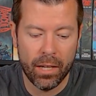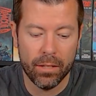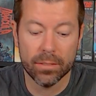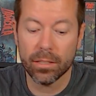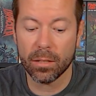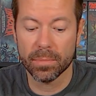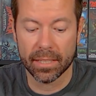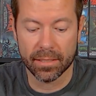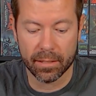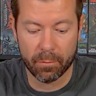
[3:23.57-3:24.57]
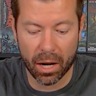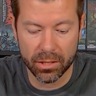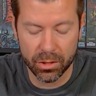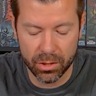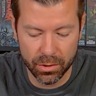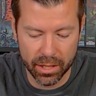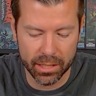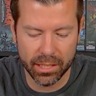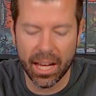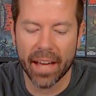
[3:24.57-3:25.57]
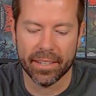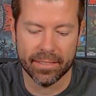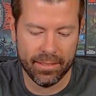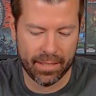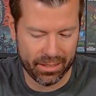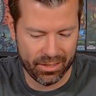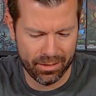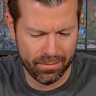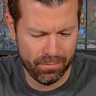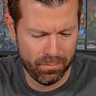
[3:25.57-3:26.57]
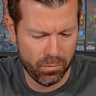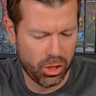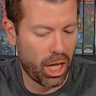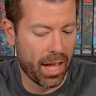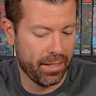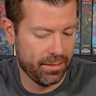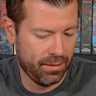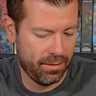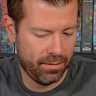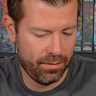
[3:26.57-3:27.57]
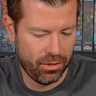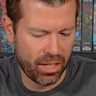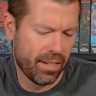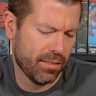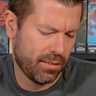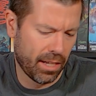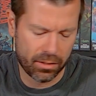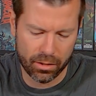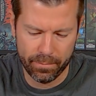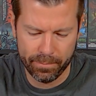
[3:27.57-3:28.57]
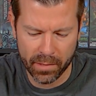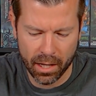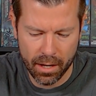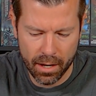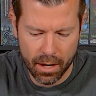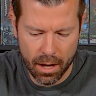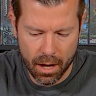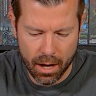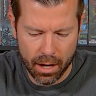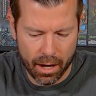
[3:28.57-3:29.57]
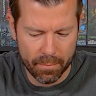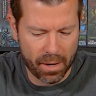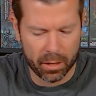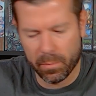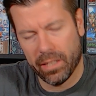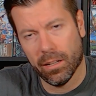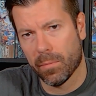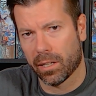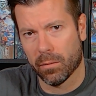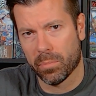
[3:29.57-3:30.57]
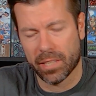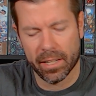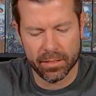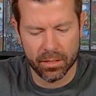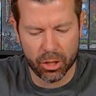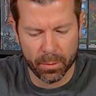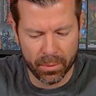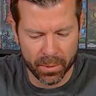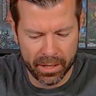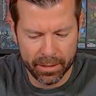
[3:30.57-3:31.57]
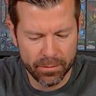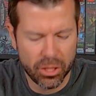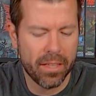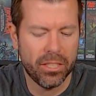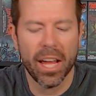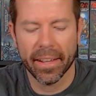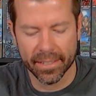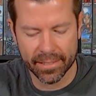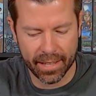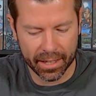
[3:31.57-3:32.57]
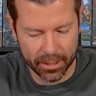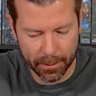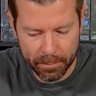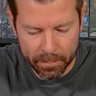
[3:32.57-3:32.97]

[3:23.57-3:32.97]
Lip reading: Your circumstances have brought you to the Janus sector. Janus sector. I'm not going to pretend it's a German word here. The Janus sector.